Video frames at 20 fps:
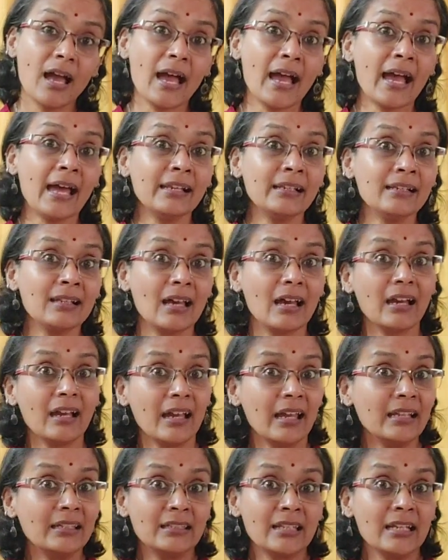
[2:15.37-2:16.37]
And
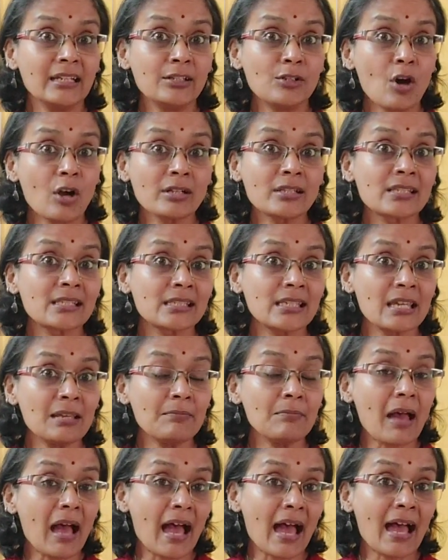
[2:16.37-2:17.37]
it did not
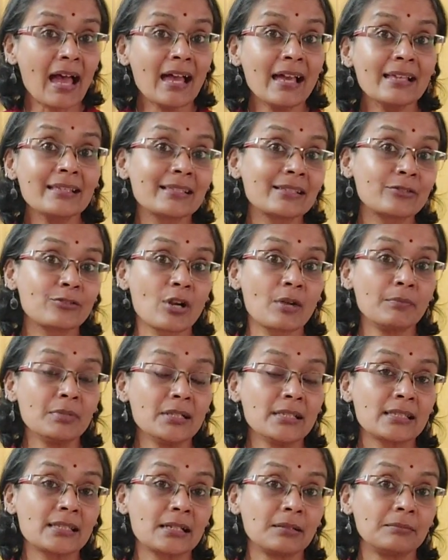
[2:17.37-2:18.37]
seem as
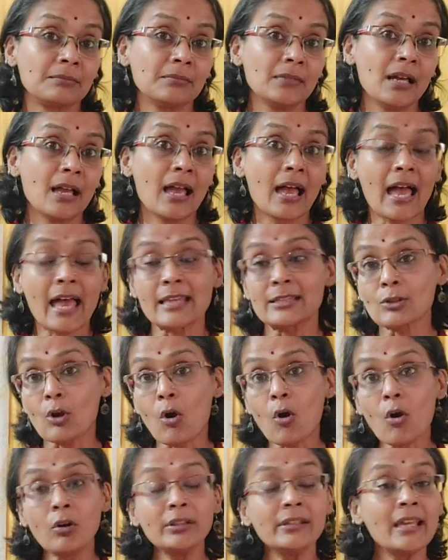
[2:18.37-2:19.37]
troublesome as
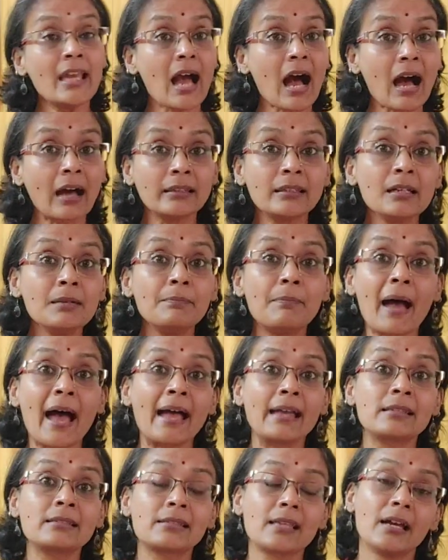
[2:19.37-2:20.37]
all the other
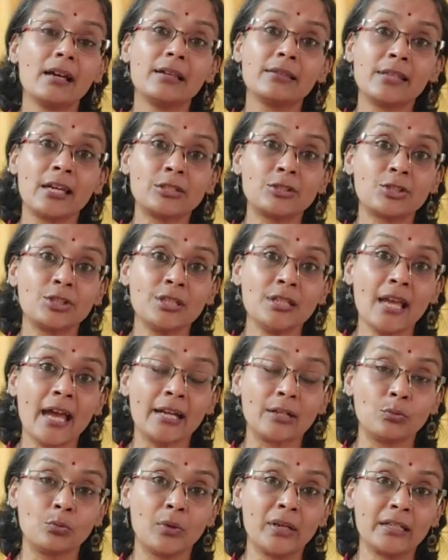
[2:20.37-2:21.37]
bags that she
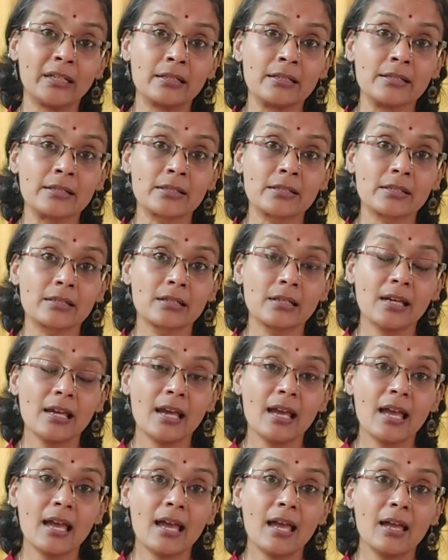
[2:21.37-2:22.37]
had witnessed.
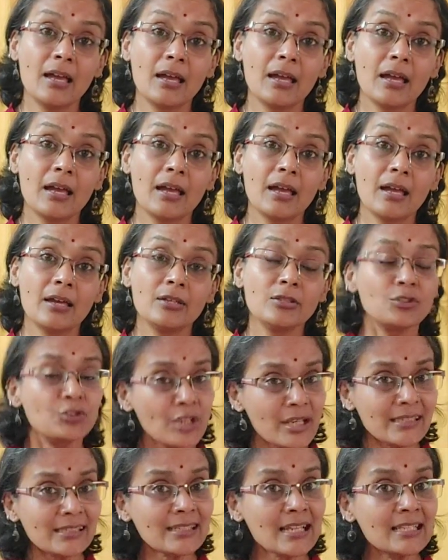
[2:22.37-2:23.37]

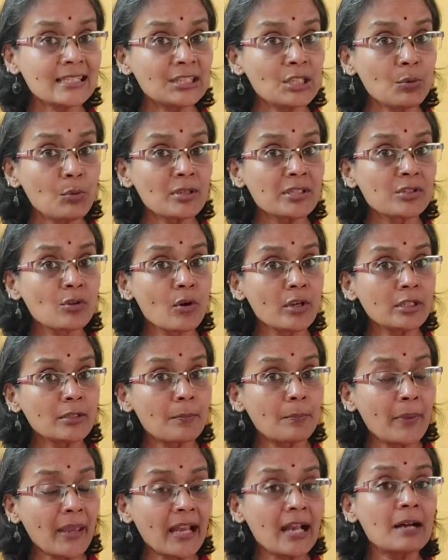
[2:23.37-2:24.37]
Just as she was going to
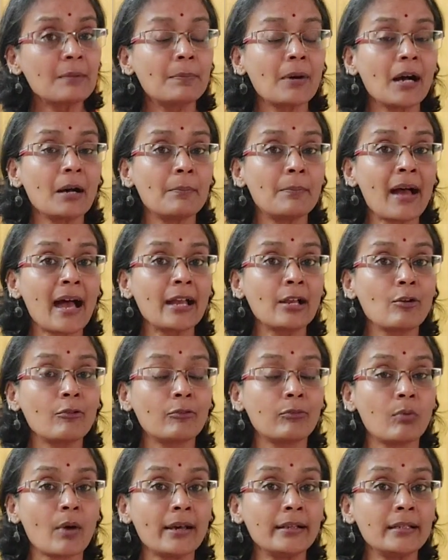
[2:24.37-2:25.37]
pick up her bag
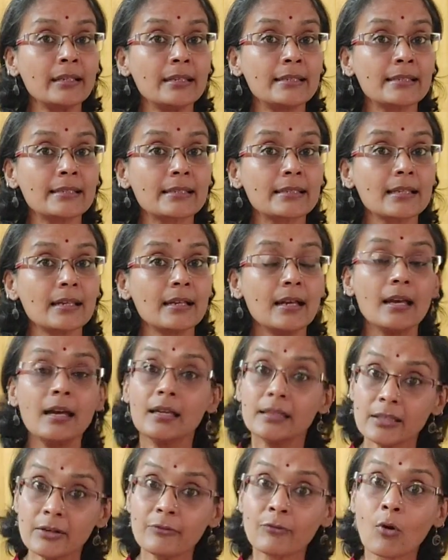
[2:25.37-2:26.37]
of worries,
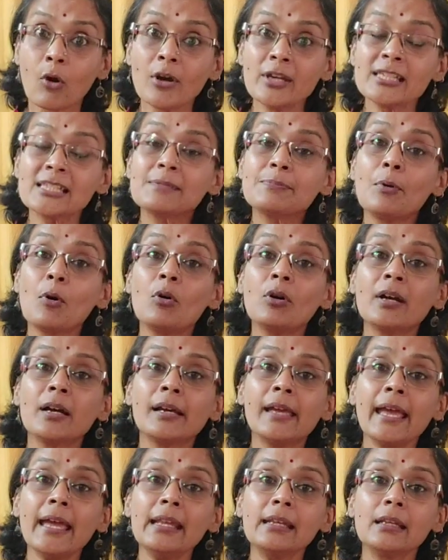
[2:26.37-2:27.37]
the voice spoke
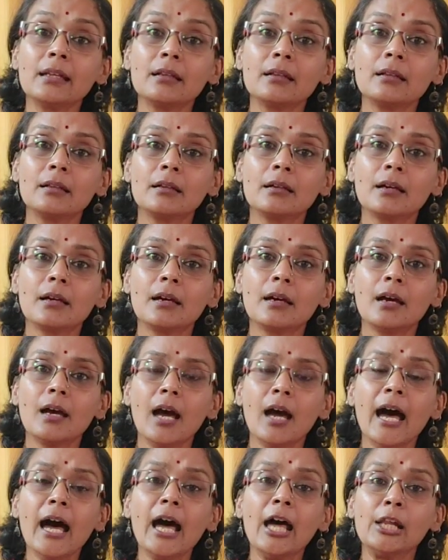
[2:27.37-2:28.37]
again.
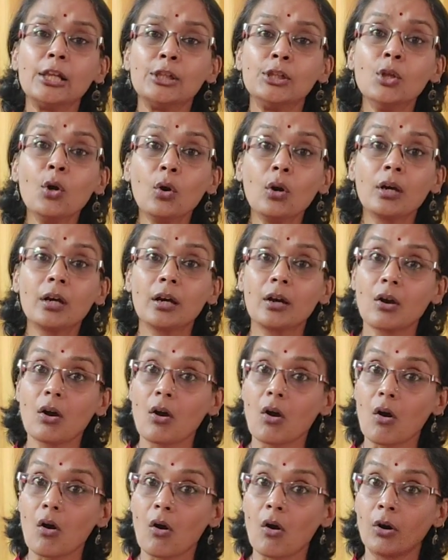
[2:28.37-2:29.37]
Look
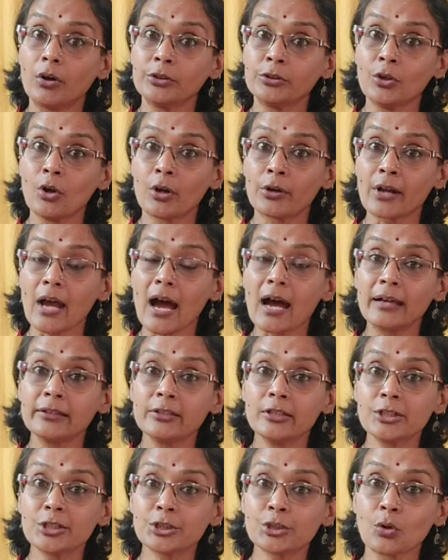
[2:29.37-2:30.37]
on your
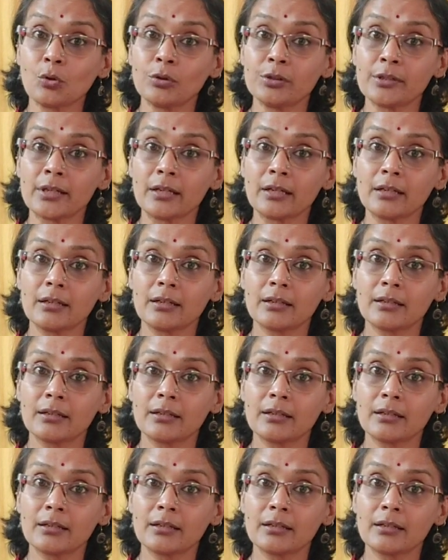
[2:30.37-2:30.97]
other shoulder.